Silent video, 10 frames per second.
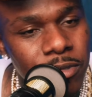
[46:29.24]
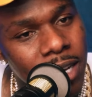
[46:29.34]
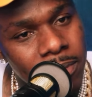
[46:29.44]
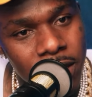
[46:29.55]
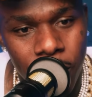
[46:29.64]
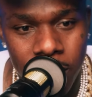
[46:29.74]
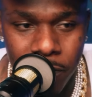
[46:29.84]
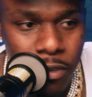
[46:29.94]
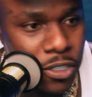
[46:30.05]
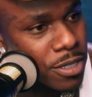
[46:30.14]
let me know in the
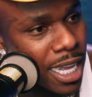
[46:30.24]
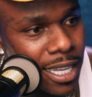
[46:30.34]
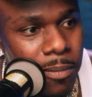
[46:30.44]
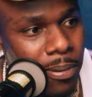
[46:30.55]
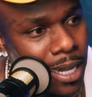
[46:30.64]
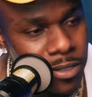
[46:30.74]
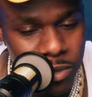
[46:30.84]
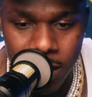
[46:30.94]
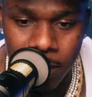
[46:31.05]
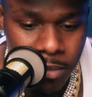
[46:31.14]
future you have any problems
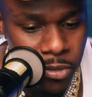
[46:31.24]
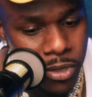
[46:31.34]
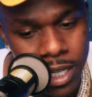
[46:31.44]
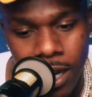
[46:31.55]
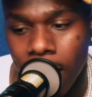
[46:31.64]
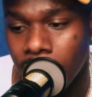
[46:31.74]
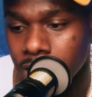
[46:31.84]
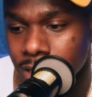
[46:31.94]
with him. I'm the one to call.